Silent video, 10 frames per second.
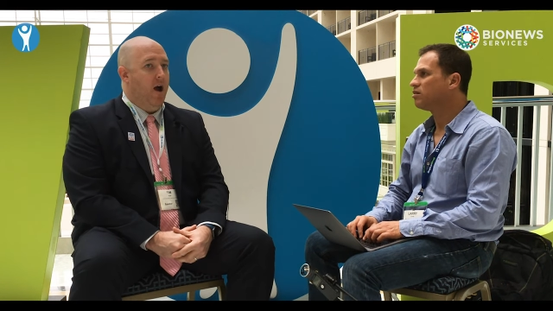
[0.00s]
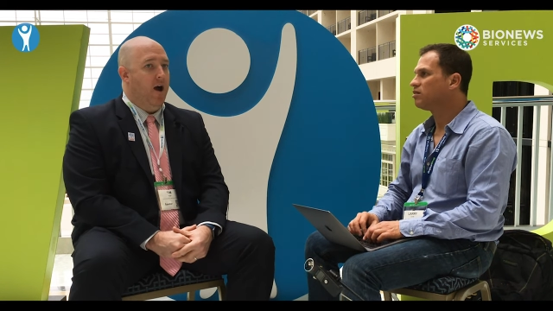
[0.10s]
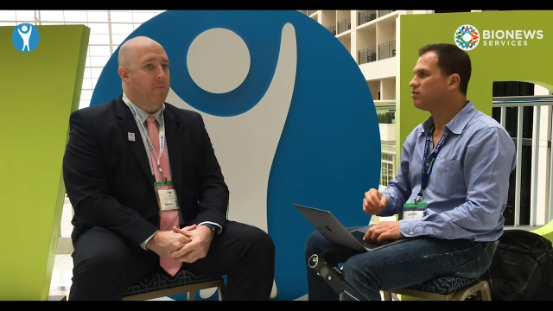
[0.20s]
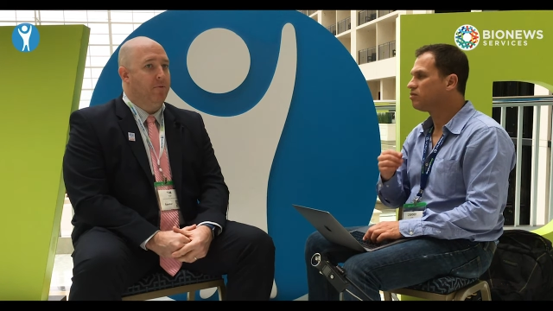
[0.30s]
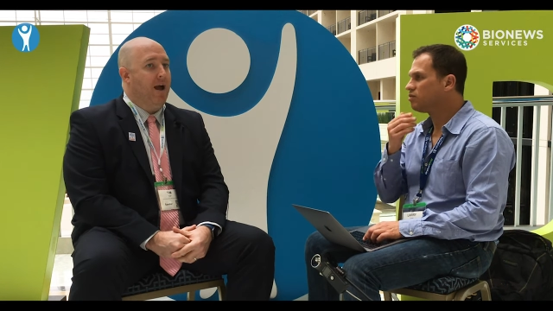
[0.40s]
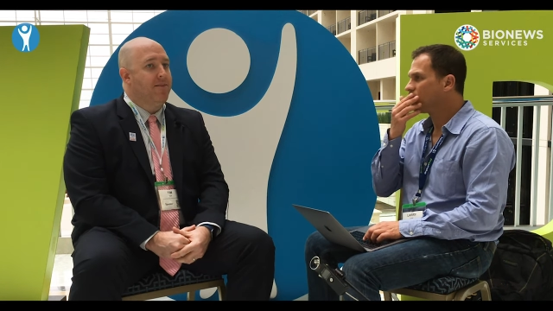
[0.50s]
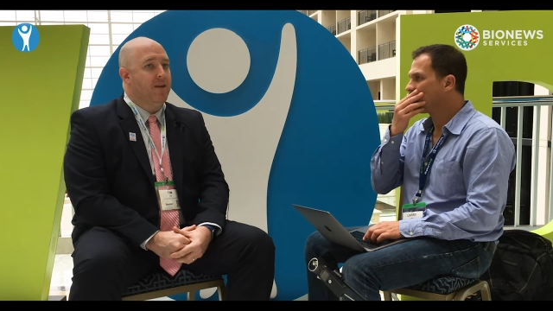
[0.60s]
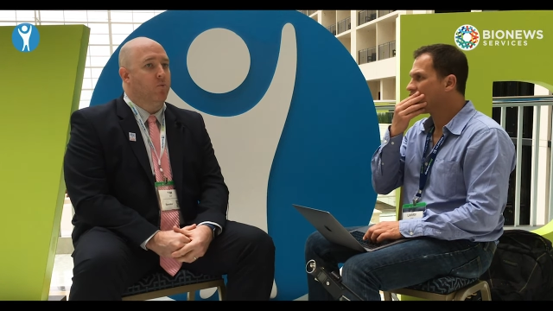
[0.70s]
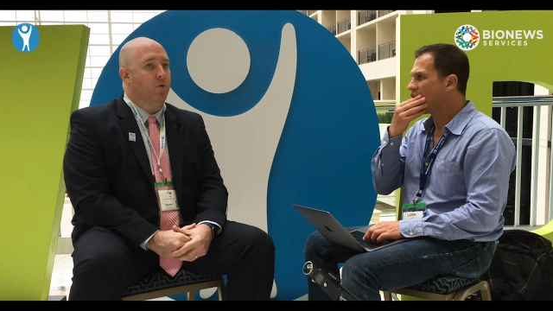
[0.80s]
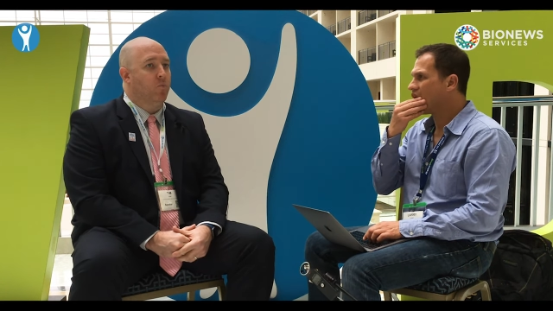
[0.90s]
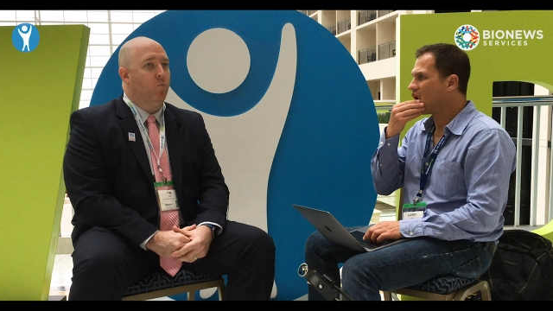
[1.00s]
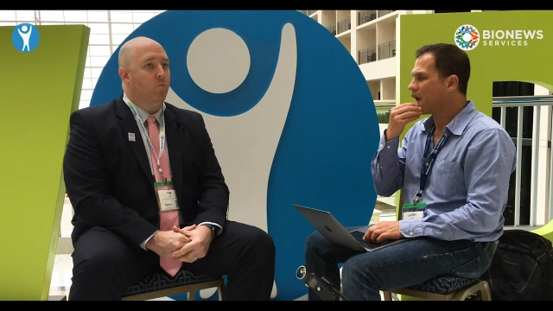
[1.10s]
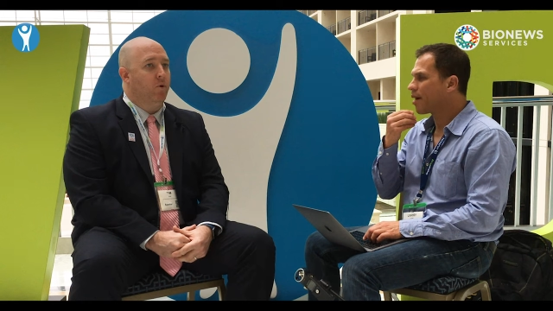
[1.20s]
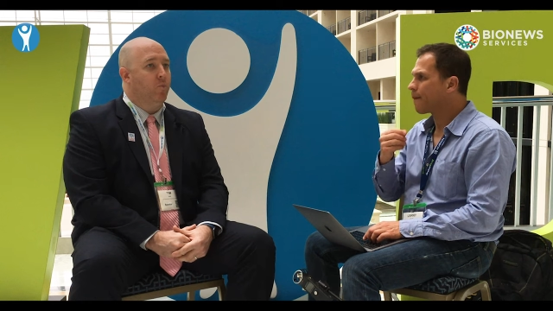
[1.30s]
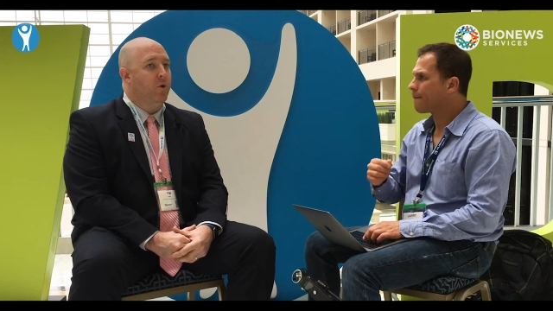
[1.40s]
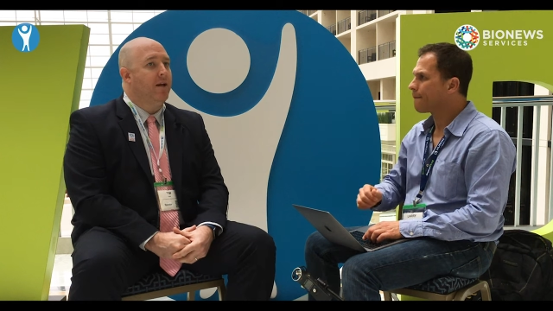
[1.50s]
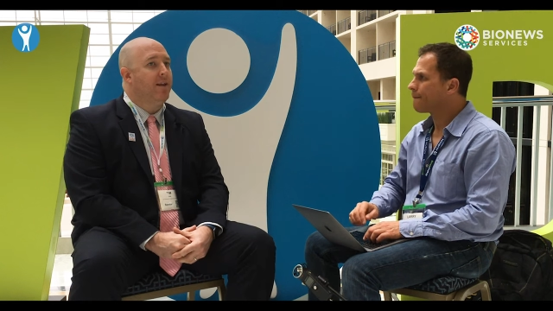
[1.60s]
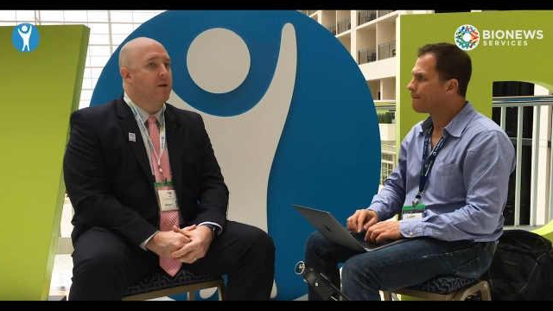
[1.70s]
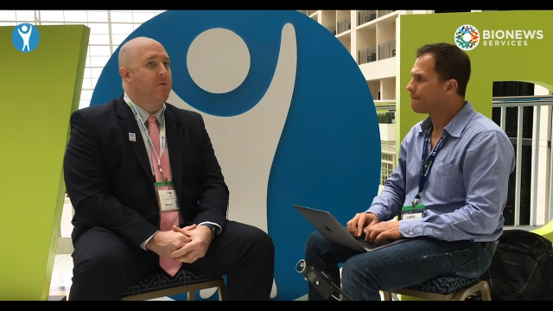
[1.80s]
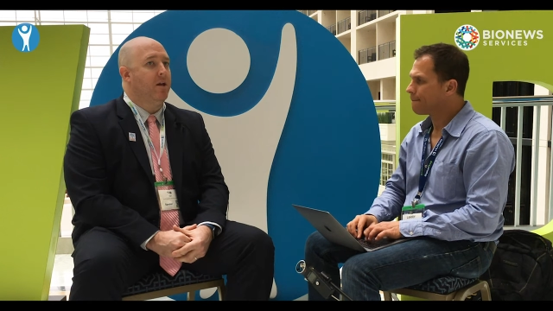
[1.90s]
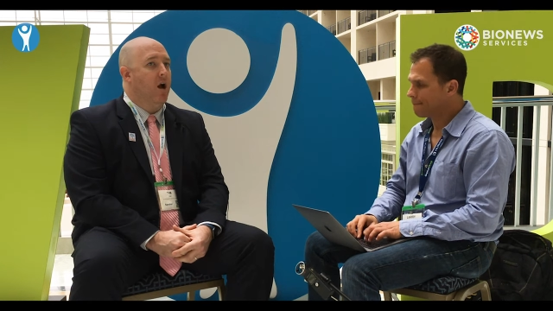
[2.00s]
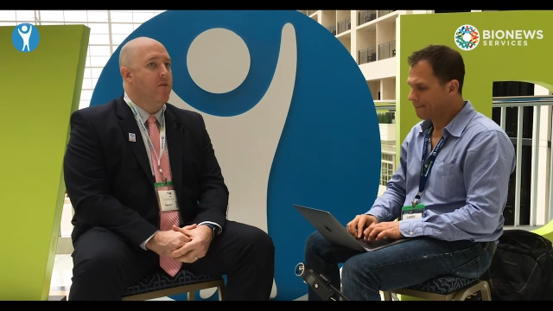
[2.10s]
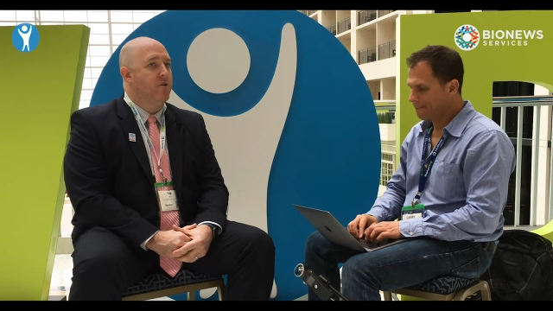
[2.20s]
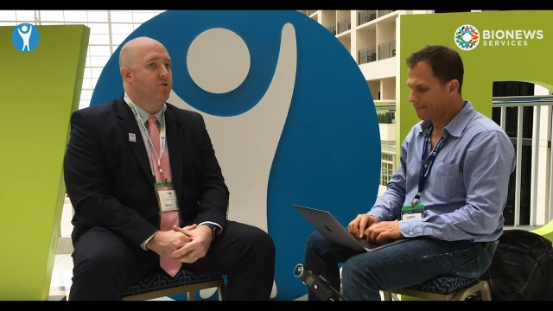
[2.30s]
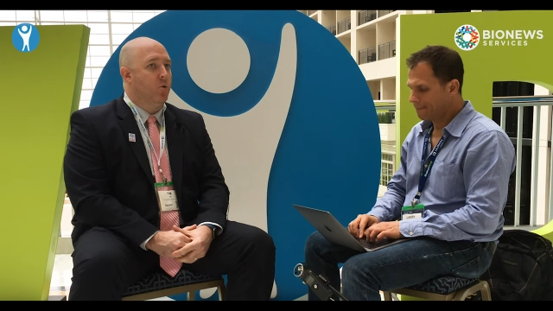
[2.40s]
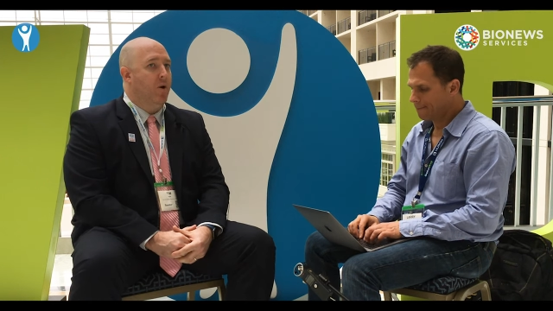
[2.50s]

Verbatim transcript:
Speaker 1: Um, but I think we're, we, we, like many others,